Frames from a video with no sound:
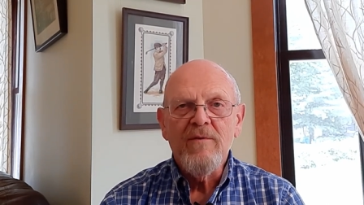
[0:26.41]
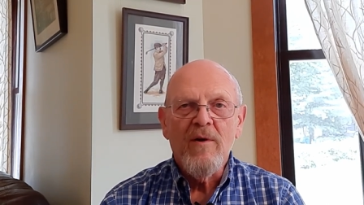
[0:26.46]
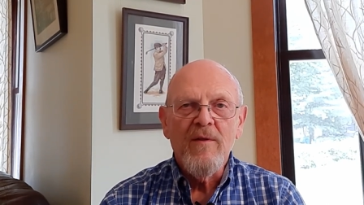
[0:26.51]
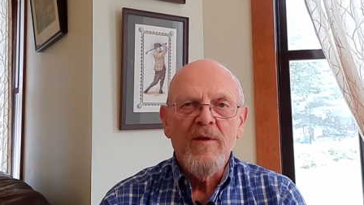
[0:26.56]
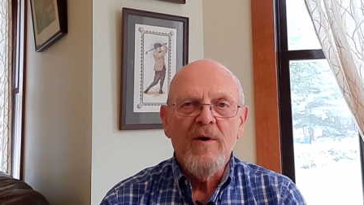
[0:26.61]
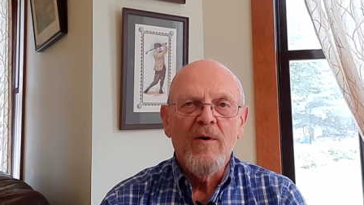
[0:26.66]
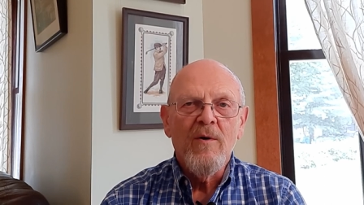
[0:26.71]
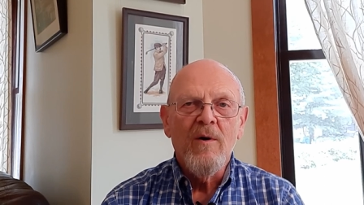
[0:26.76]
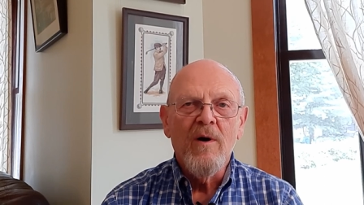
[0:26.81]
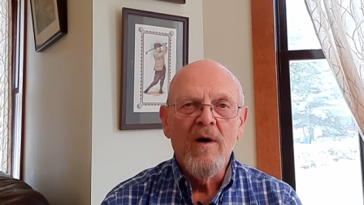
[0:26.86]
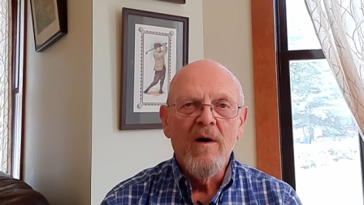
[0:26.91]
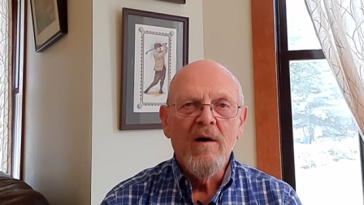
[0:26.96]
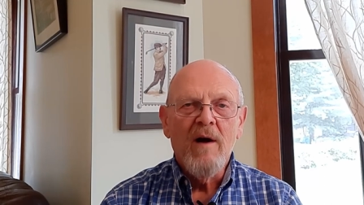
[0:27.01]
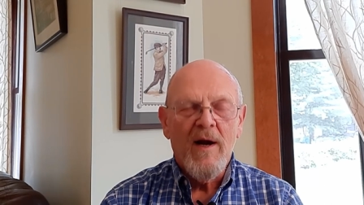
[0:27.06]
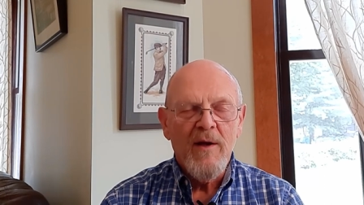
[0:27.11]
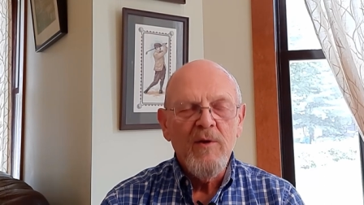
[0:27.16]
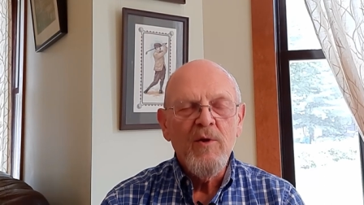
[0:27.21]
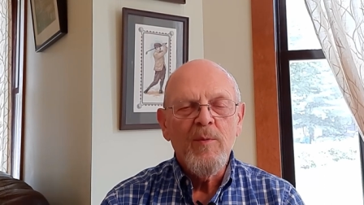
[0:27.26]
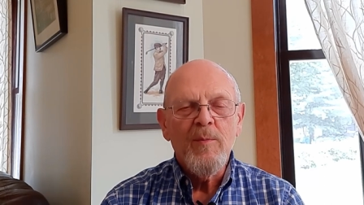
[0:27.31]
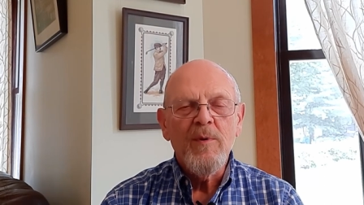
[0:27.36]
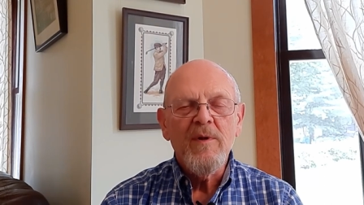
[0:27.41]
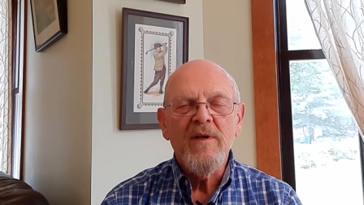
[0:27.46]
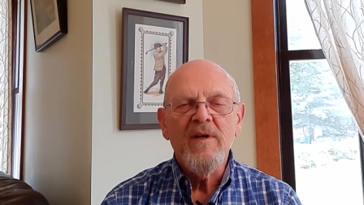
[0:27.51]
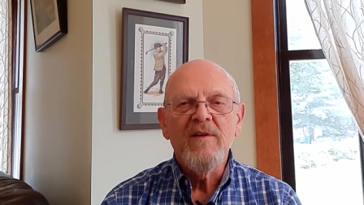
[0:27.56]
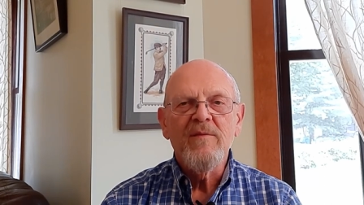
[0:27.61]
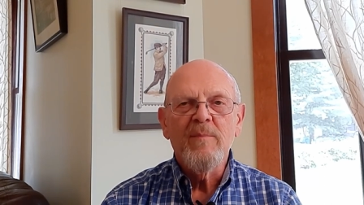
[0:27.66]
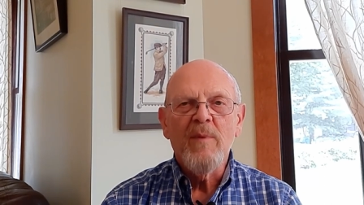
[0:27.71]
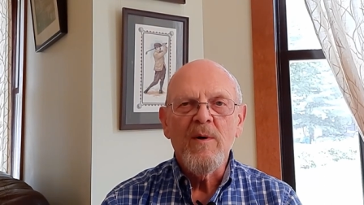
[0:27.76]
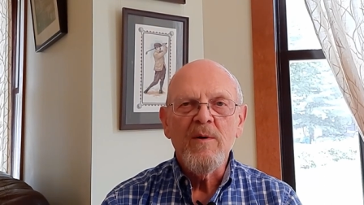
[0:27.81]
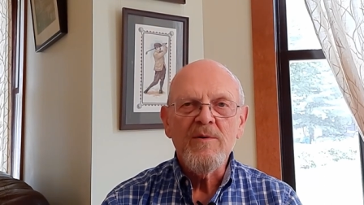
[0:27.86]
although I do
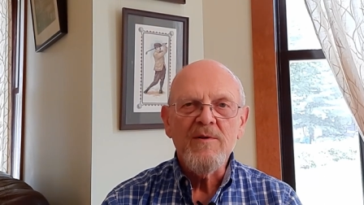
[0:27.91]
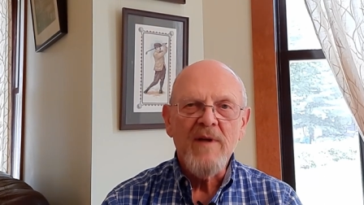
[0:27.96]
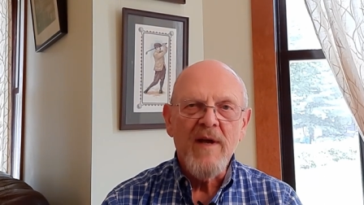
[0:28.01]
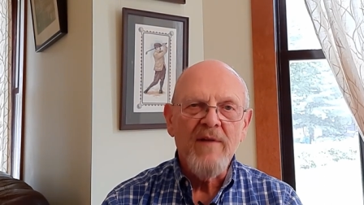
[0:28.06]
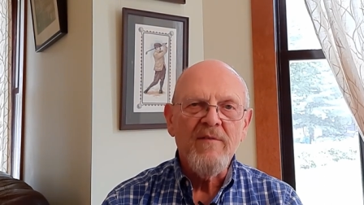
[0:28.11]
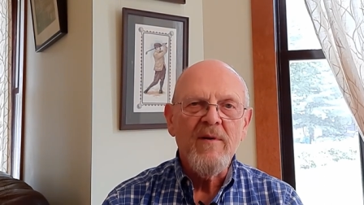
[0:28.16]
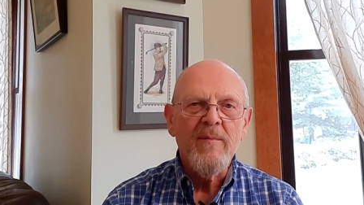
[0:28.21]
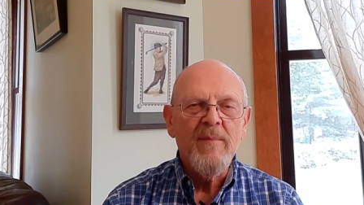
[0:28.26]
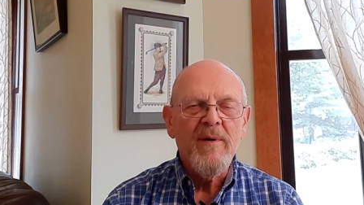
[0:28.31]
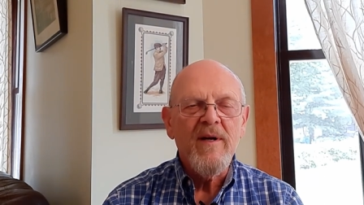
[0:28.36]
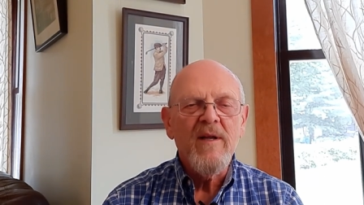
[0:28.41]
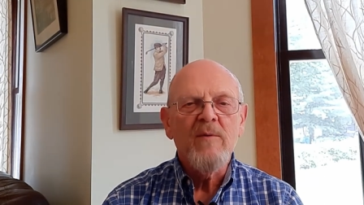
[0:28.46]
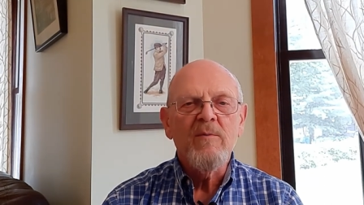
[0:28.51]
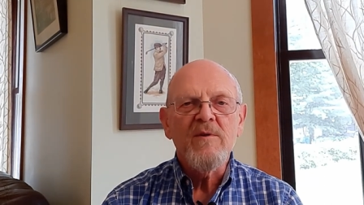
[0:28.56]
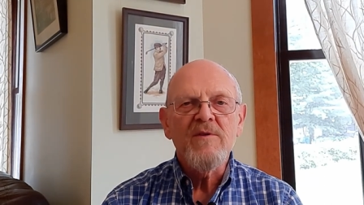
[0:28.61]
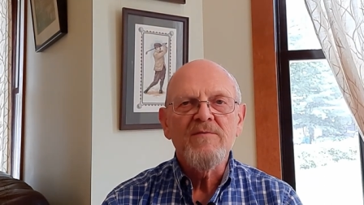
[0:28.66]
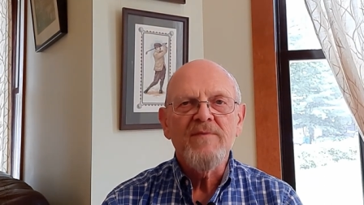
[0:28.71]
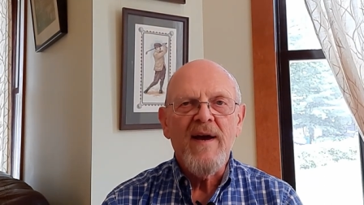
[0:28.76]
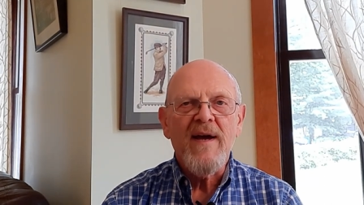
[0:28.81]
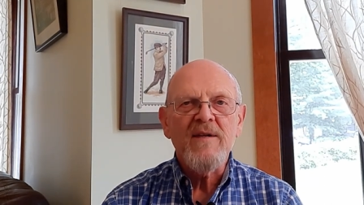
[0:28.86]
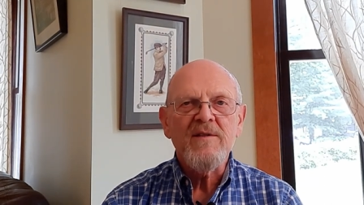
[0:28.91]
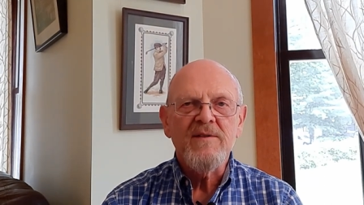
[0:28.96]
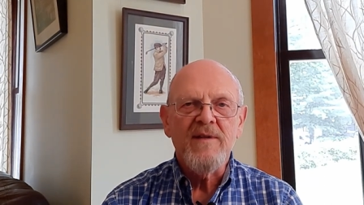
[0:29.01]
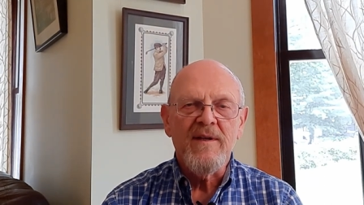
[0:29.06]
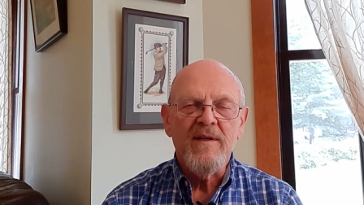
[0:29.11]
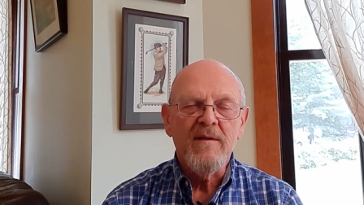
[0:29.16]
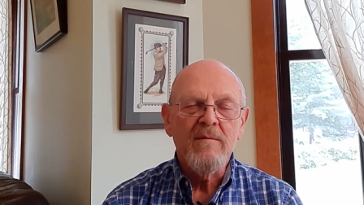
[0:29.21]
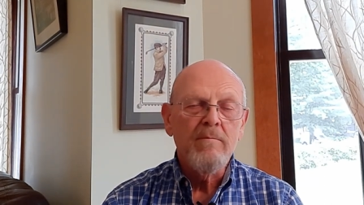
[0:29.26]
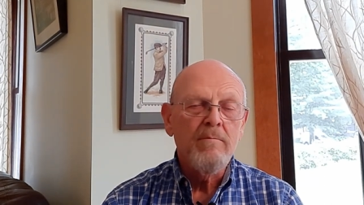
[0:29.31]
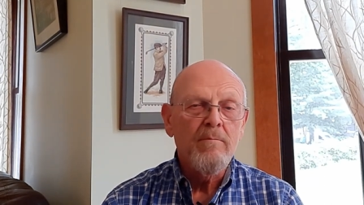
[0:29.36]
believe most everybody was
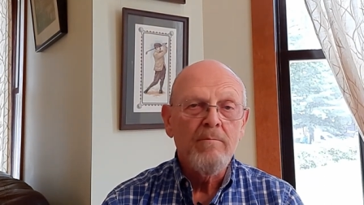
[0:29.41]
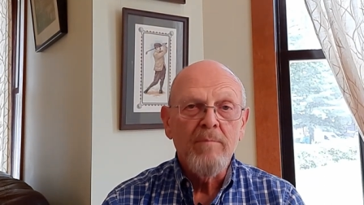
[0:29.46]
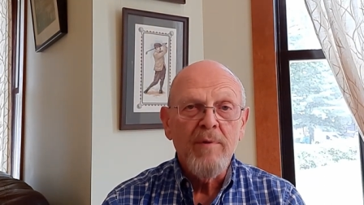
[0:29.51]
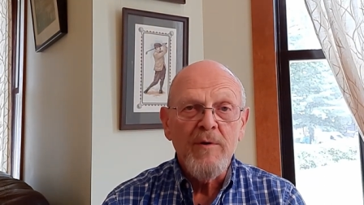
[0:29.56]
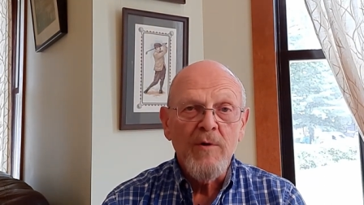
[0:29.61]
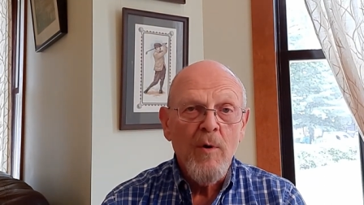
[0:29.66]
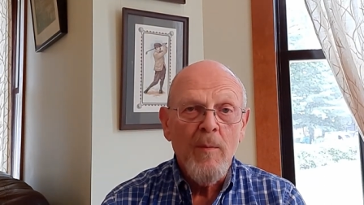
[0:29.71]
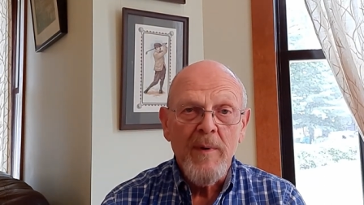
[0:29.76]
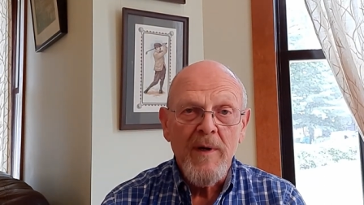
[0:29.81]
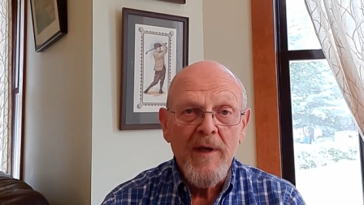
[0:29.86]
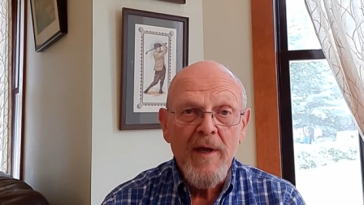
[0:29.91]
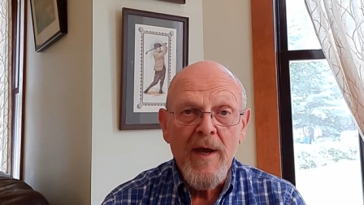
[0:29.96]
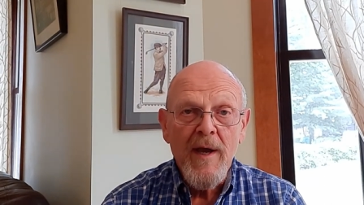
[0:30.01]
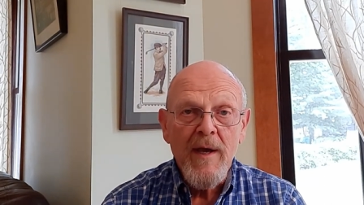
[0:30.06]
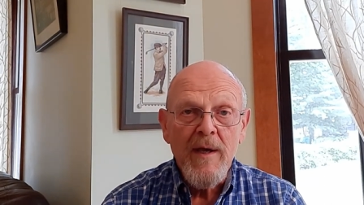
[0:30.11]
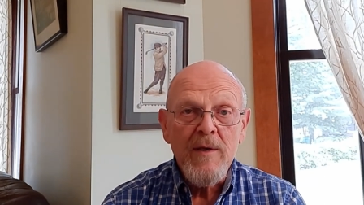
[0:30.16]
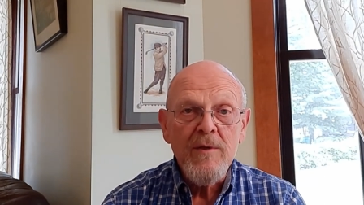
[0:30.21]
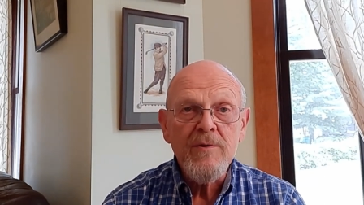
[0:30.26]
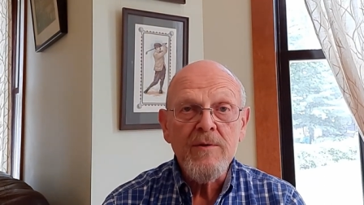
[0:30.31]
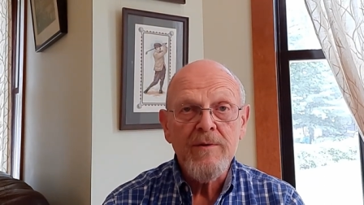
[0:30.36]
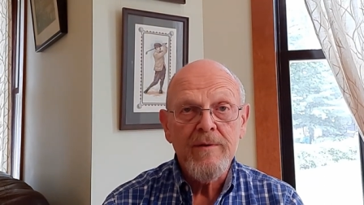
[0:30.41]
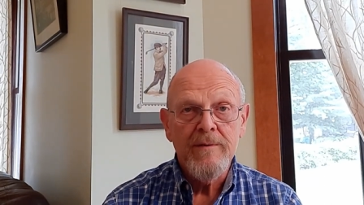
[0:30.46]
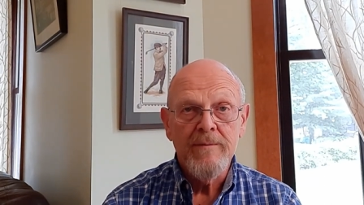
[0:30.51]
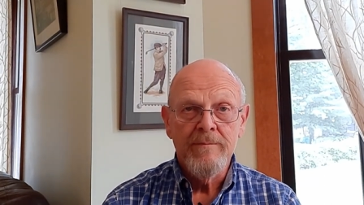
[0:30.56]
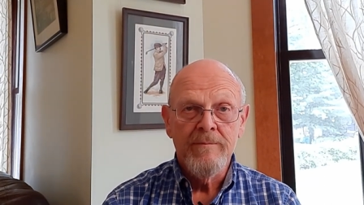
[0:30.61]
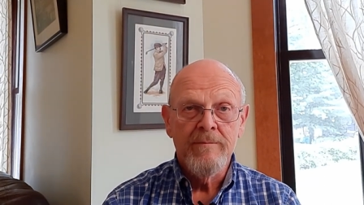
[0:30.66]
vaccinated, but nobody asked.